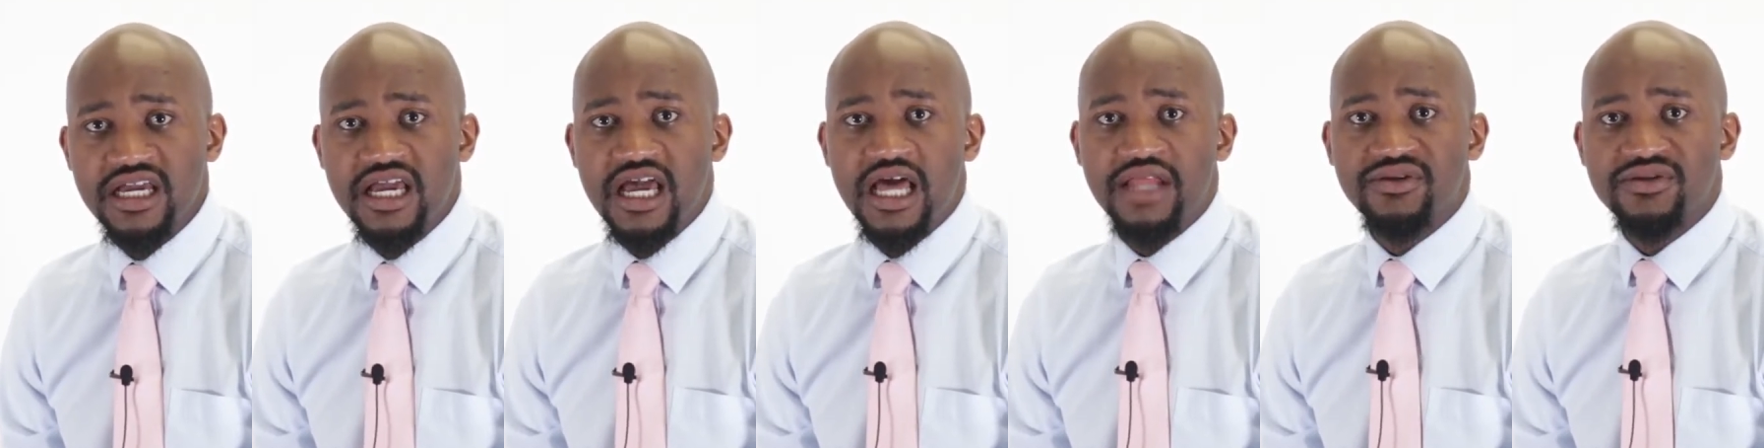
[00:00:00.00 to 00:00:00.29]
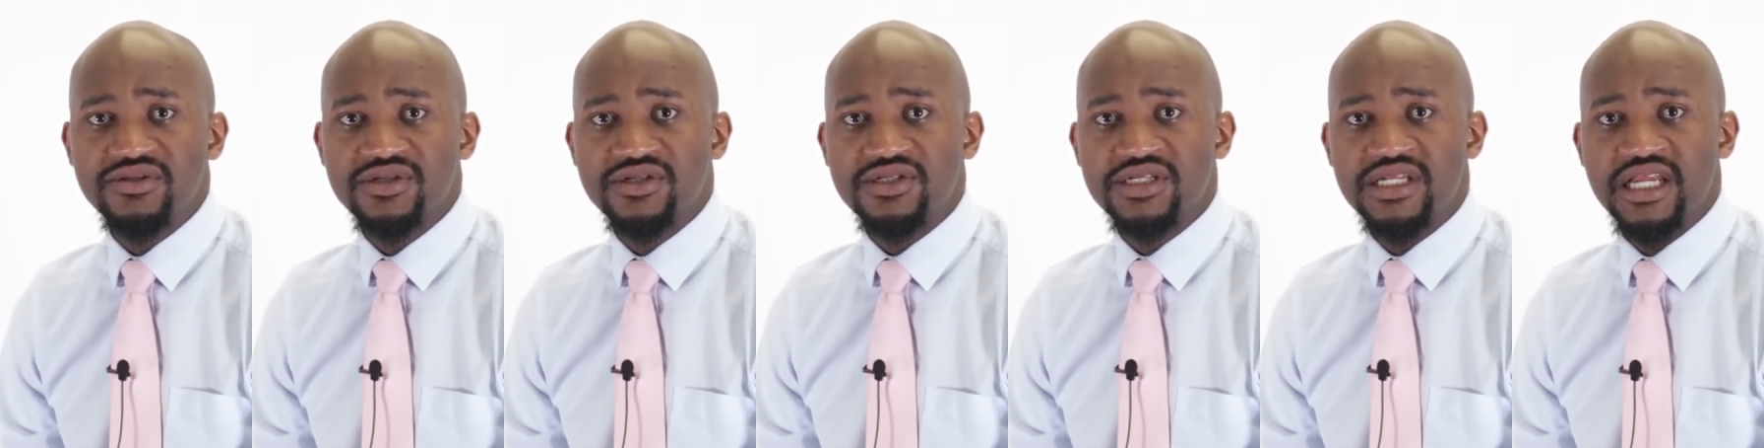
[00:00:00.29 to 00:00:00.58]
and
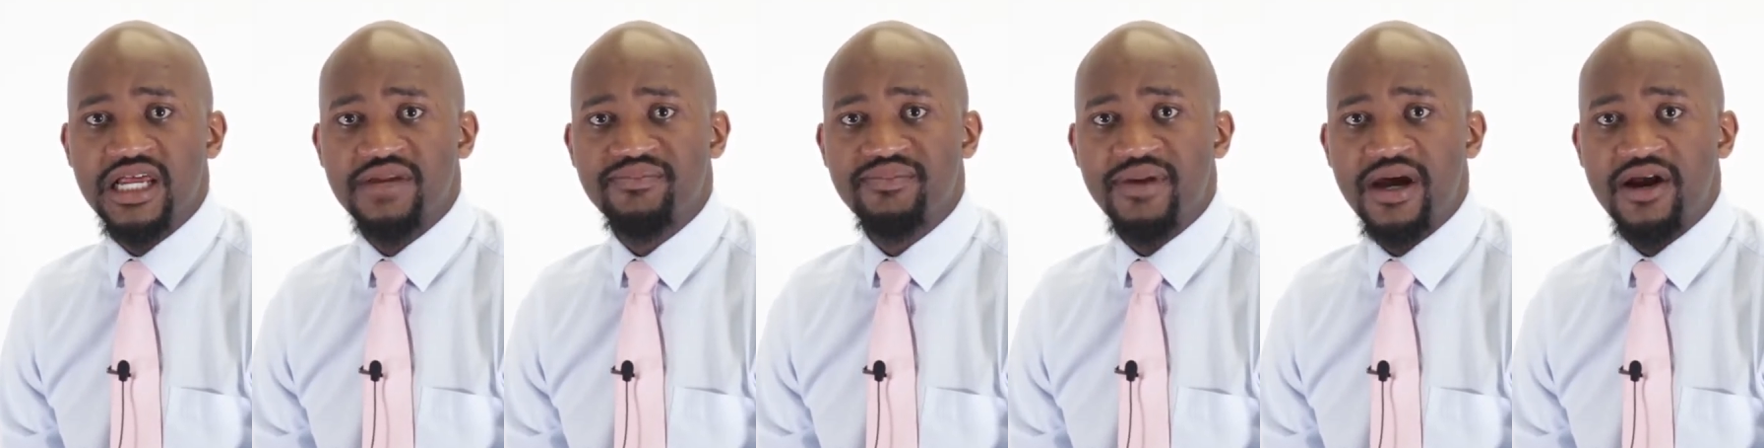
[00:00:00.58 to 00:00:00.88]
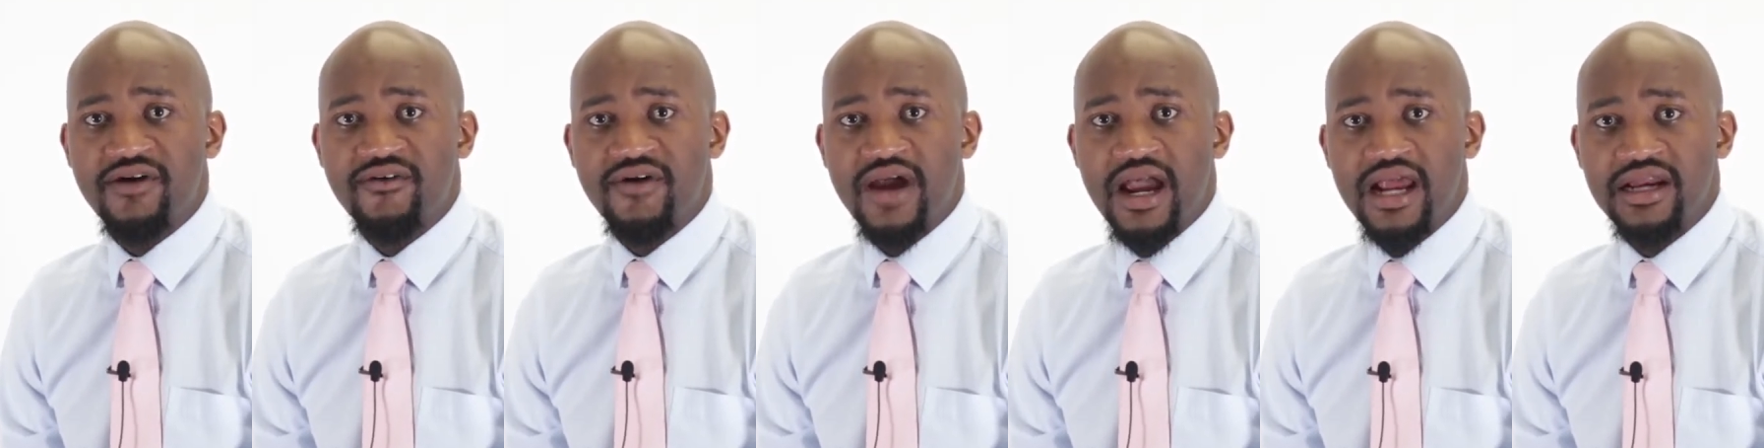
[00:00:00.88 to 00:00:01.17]
this was led
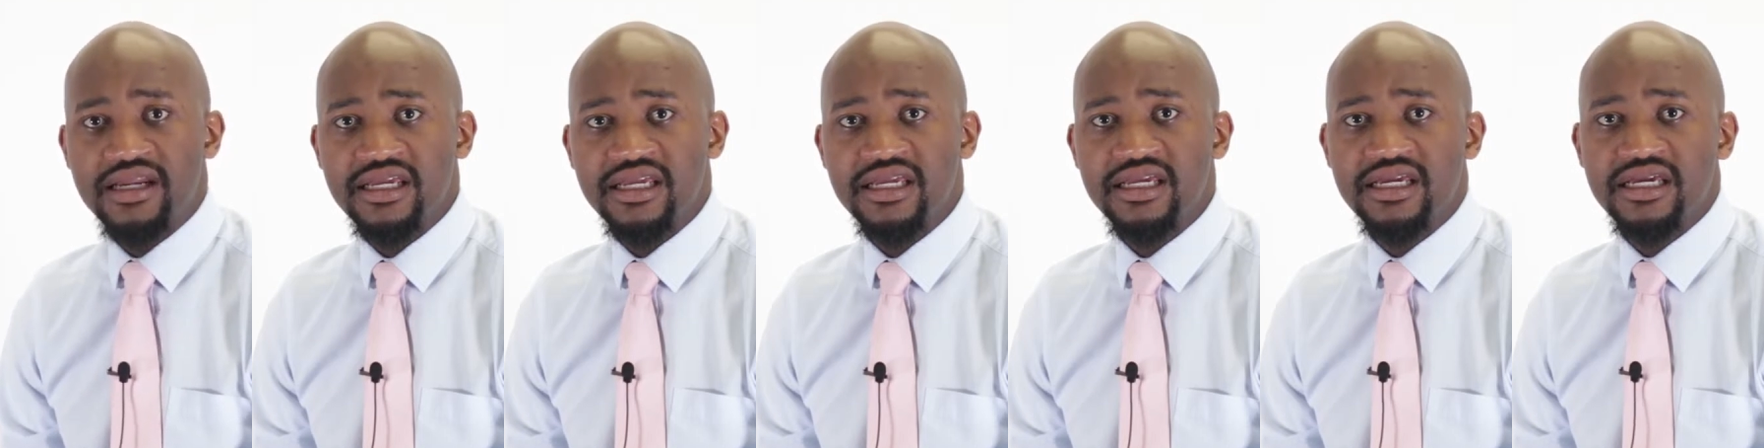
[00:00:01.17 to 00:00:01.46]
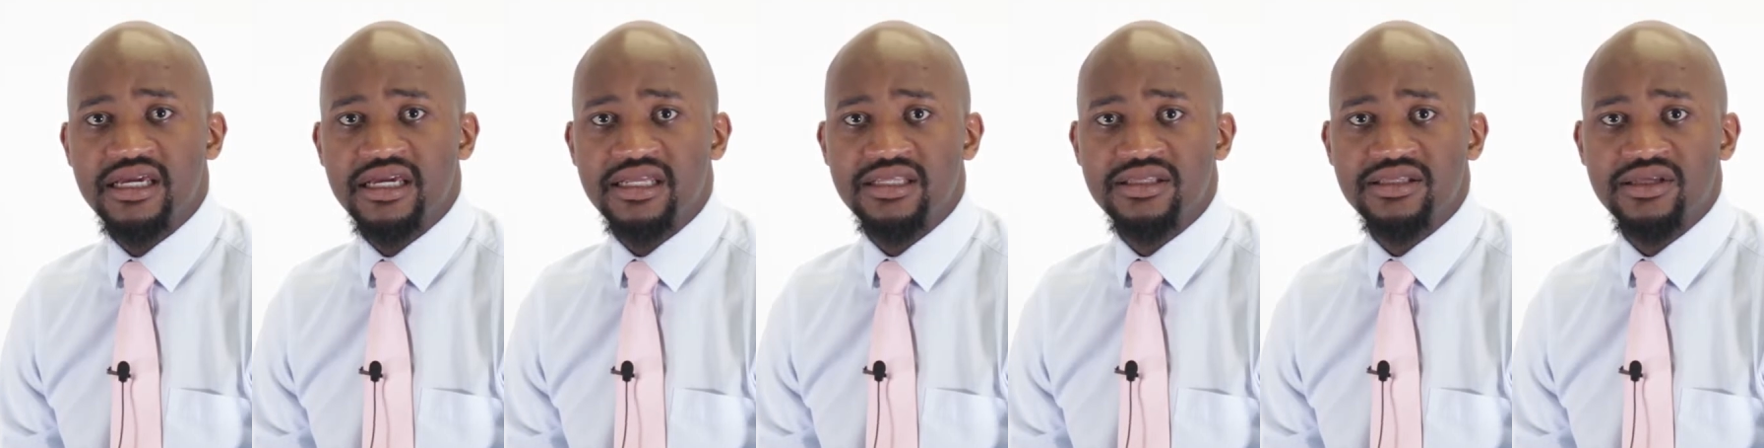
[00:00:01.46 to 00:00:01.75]
by a rally
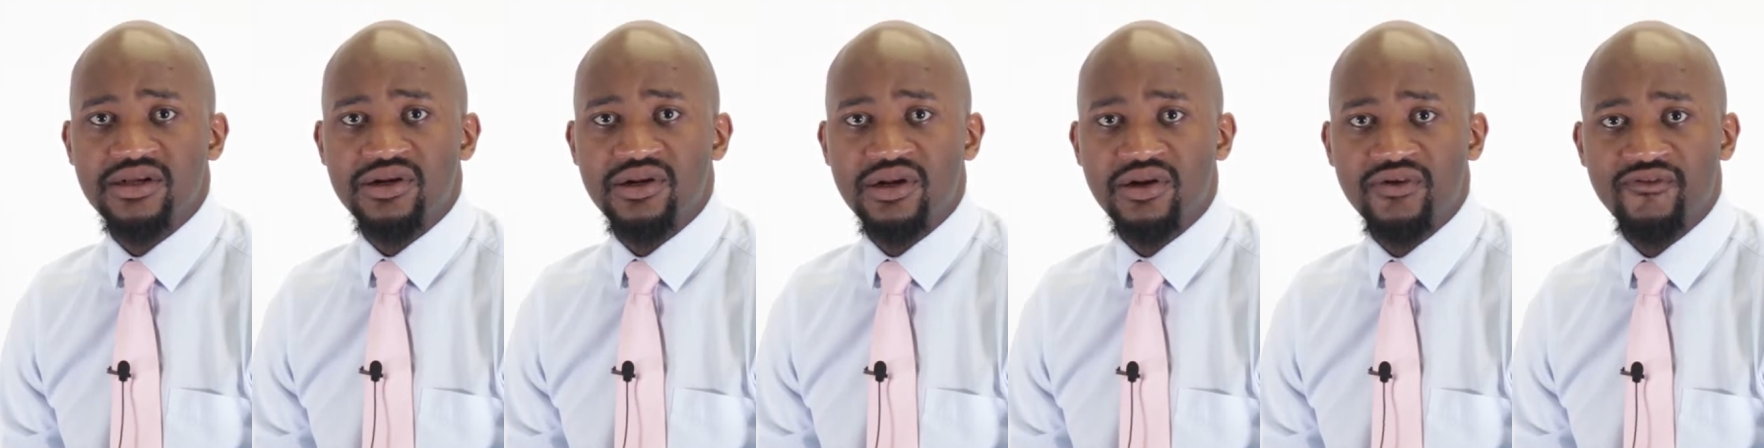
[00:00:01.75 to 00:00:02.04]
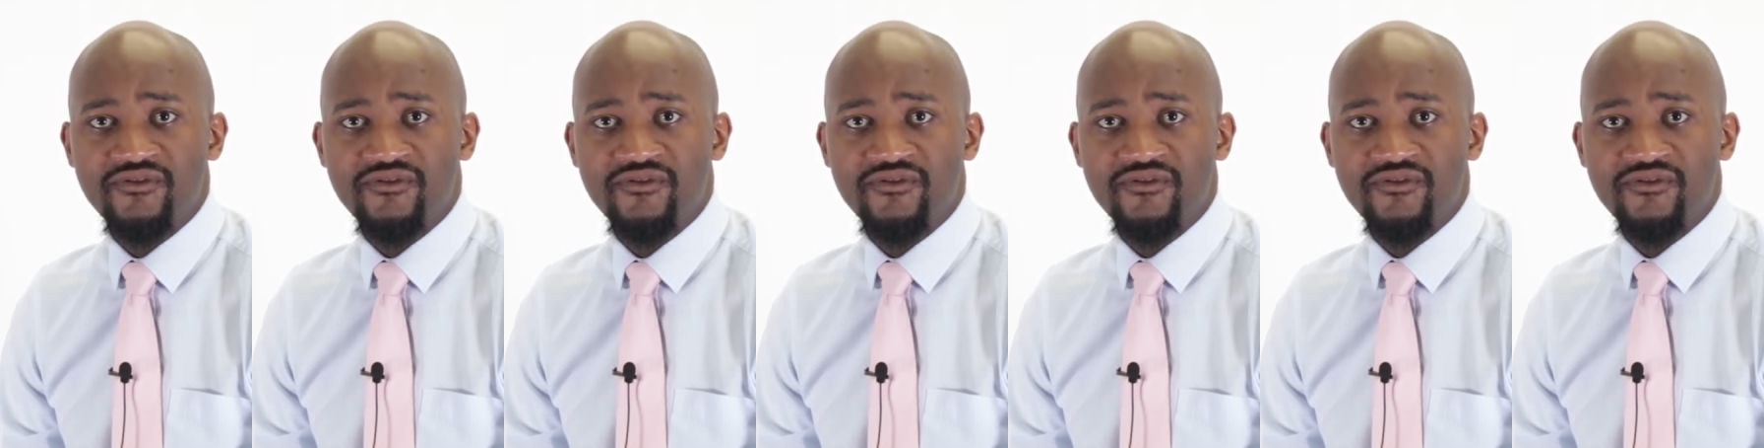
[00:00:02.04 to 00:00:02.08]
in the